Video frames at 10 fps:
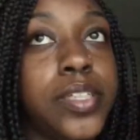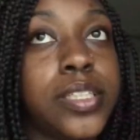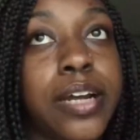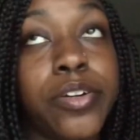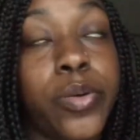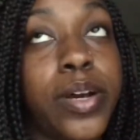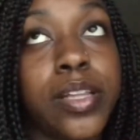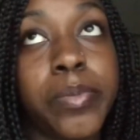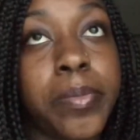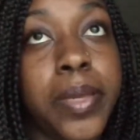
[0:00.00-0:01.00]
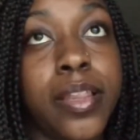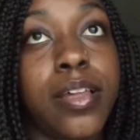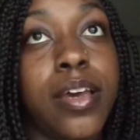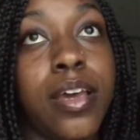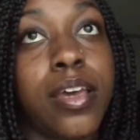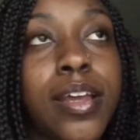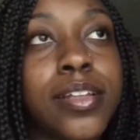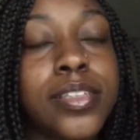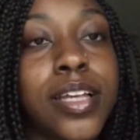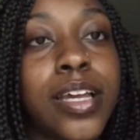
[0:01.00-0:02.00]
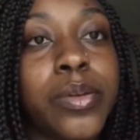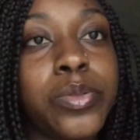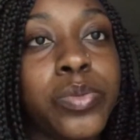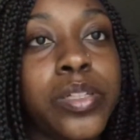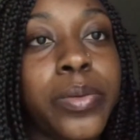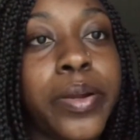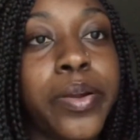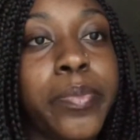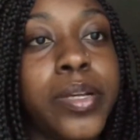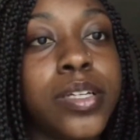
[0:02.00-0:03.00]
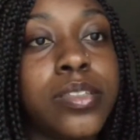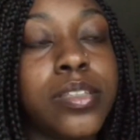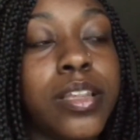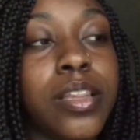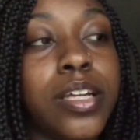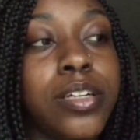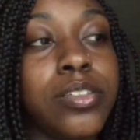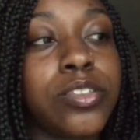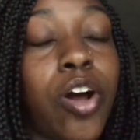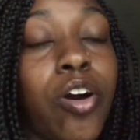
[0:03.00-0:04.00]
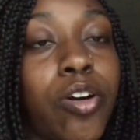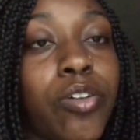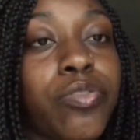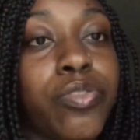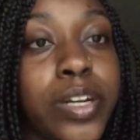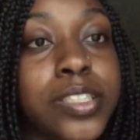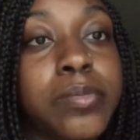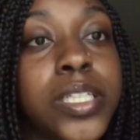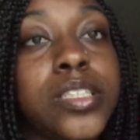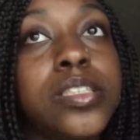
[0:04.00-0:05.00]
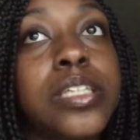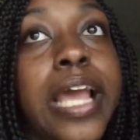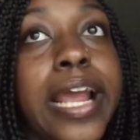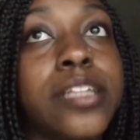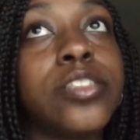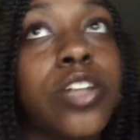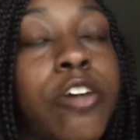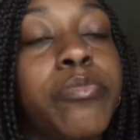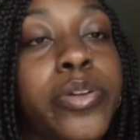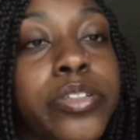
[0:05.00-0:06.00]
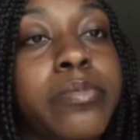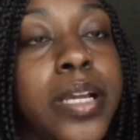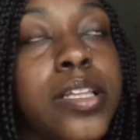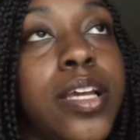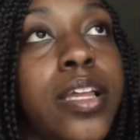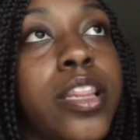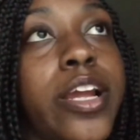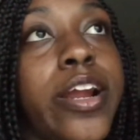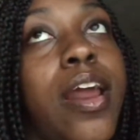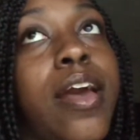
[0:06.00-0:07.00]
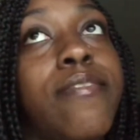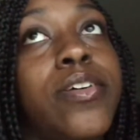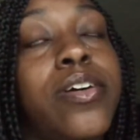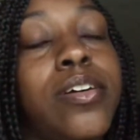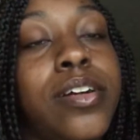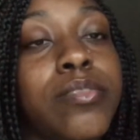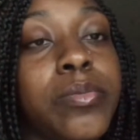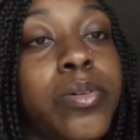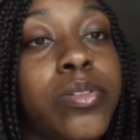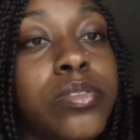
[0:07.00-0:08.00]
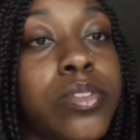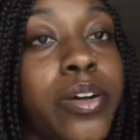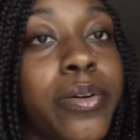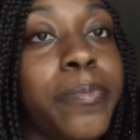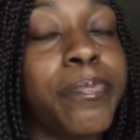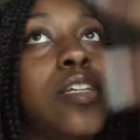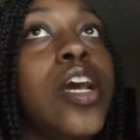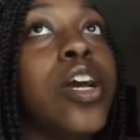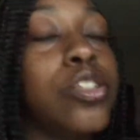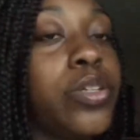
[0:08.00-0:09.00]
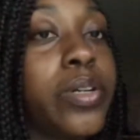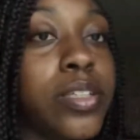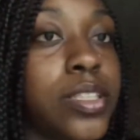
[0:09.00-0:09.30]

because I don't know why they put me in that. And it's like it was really weird because there's all freshmen and sophomores mainly in there, and I felt uncomfortable. So two of the